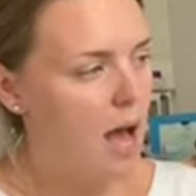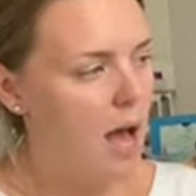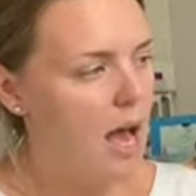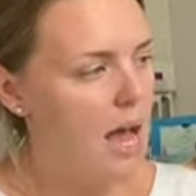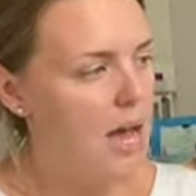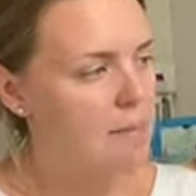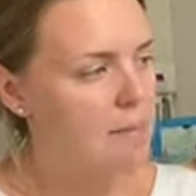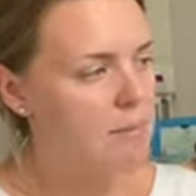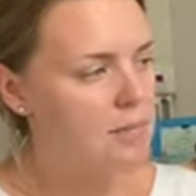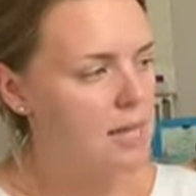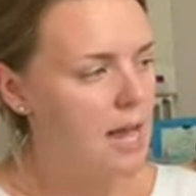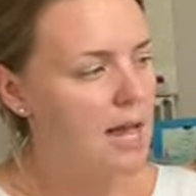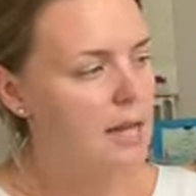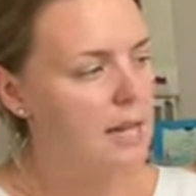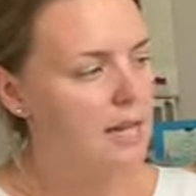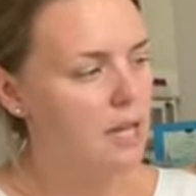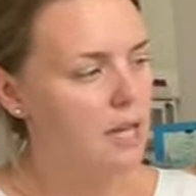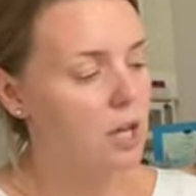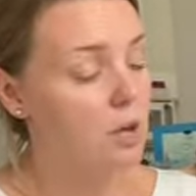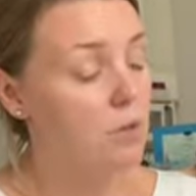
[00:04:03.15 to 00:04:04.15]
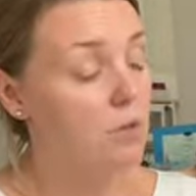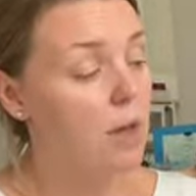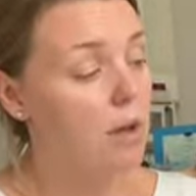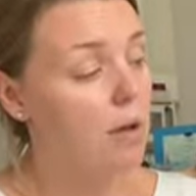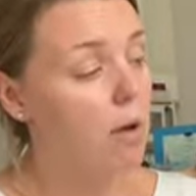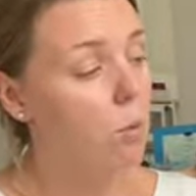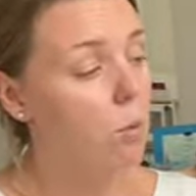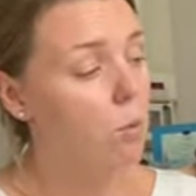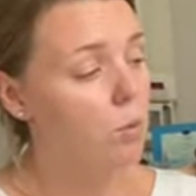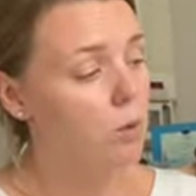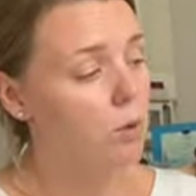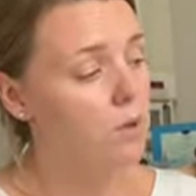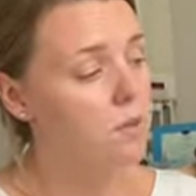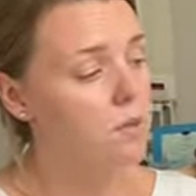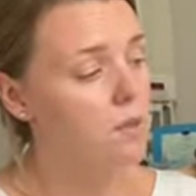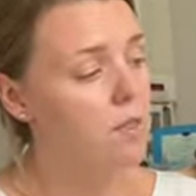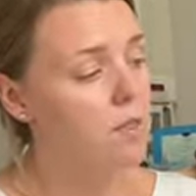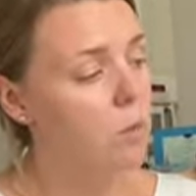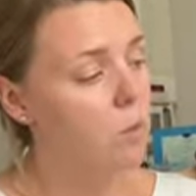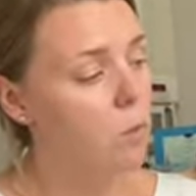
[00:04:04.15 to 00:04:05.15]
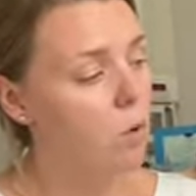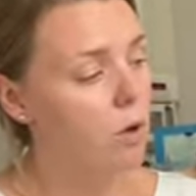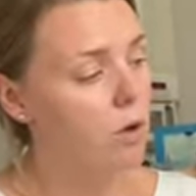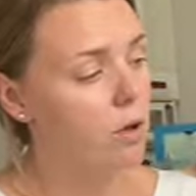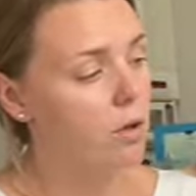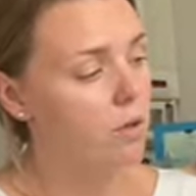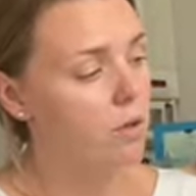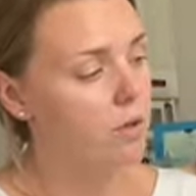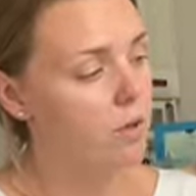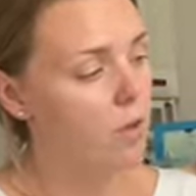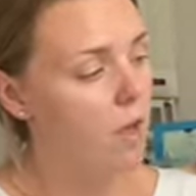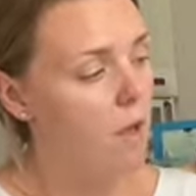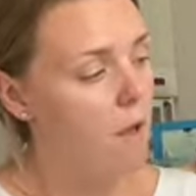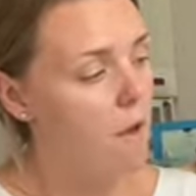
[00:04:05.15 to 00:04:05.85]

"I'm telling you, there are wolves in the walls.